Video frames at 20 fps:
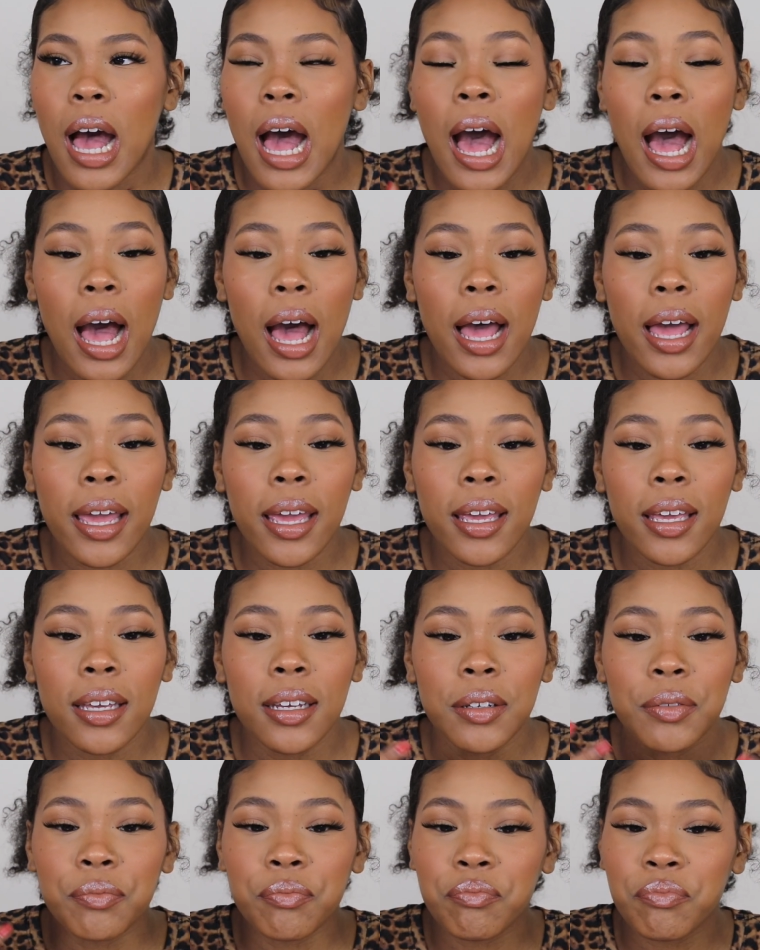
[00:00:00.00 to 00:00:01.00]
I
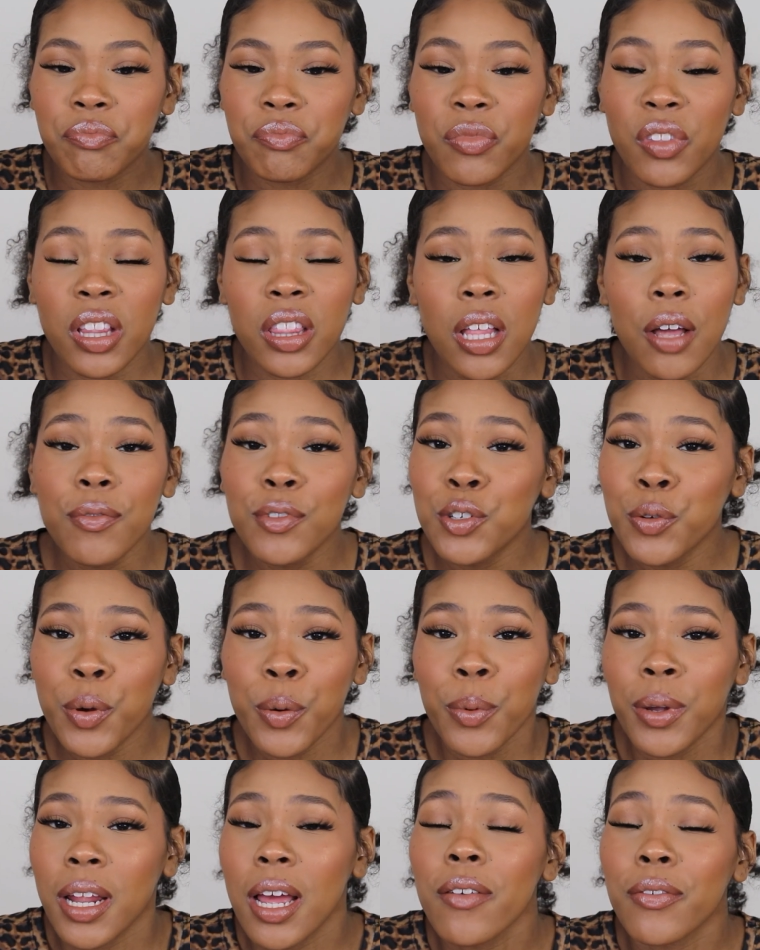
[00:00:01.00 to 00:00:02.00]
love
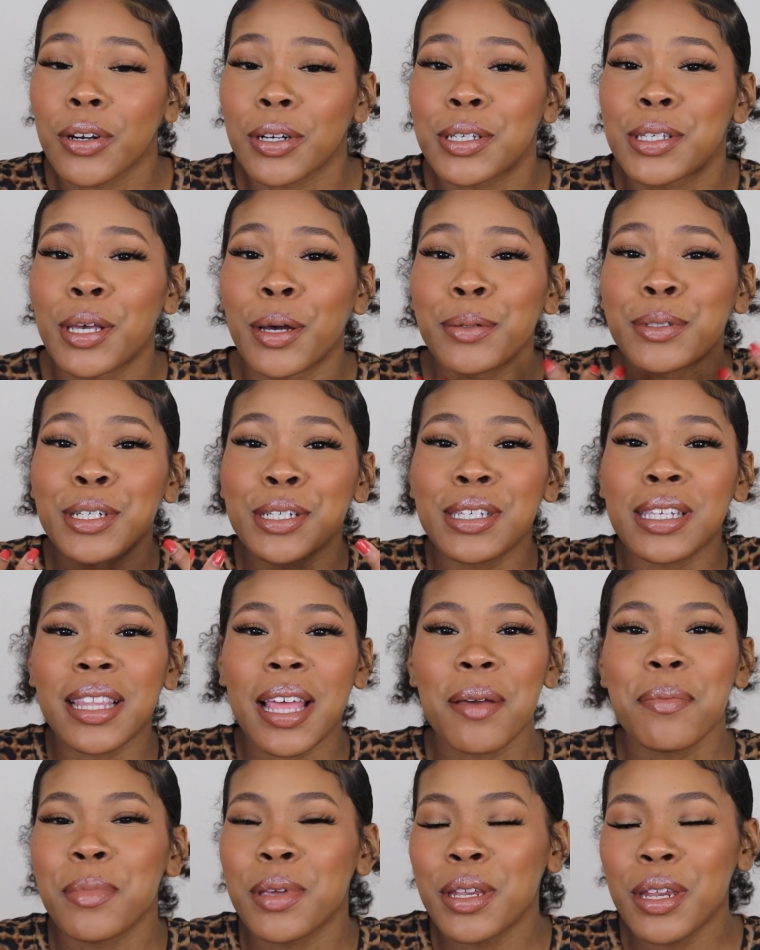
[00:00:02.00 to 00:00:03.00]
doing whatever, so just
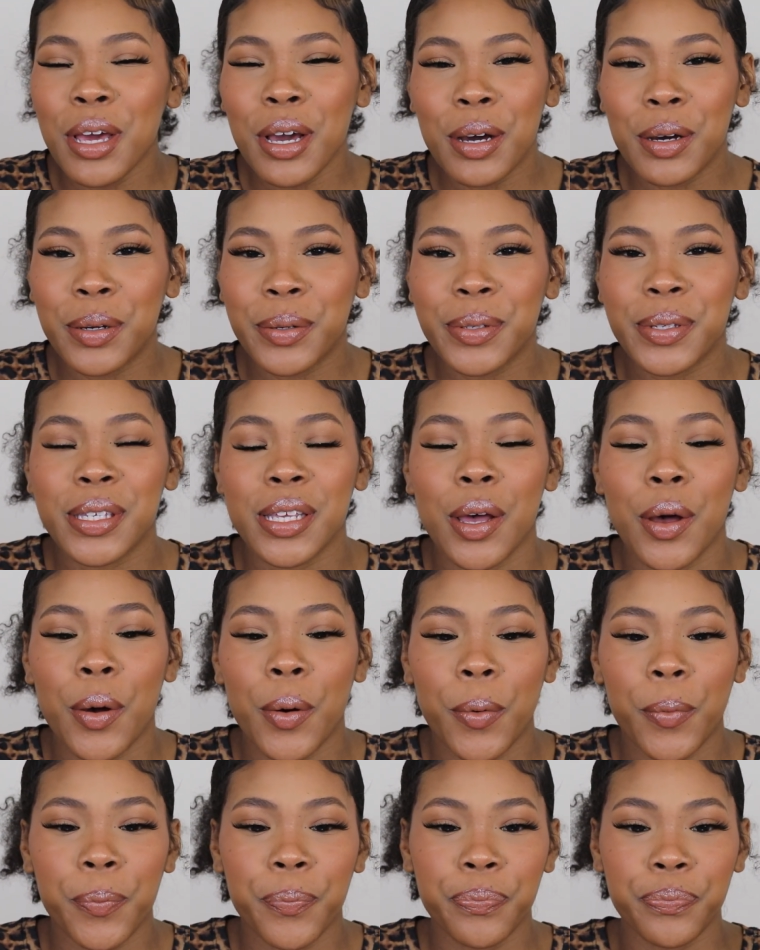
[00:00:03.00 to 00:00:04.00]
let me know.
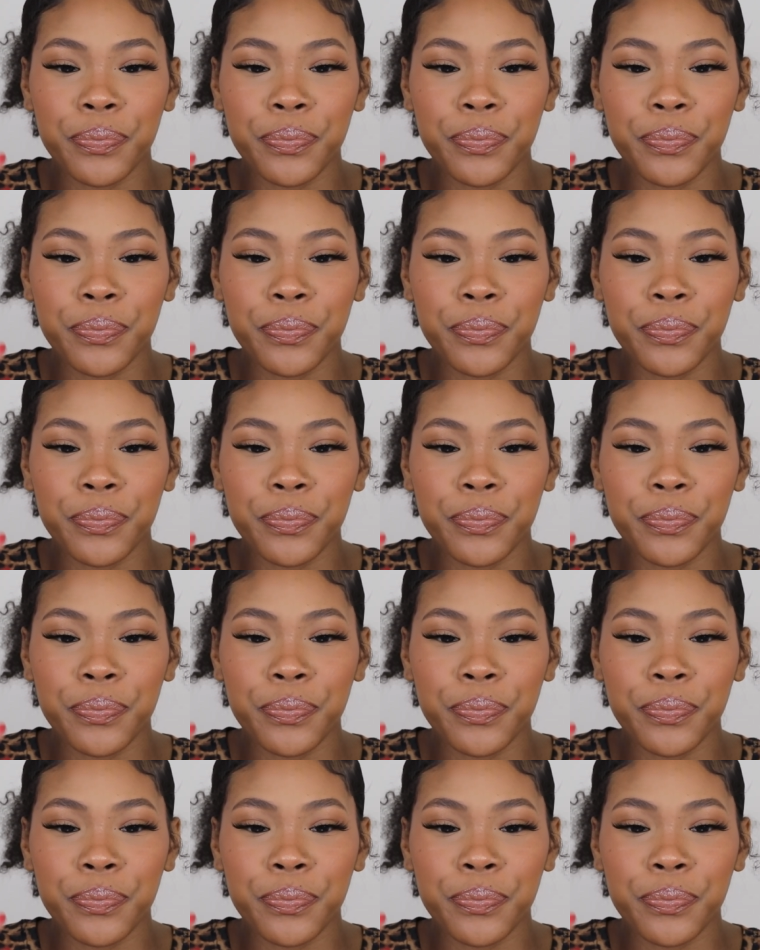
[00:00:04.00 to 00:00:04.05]
So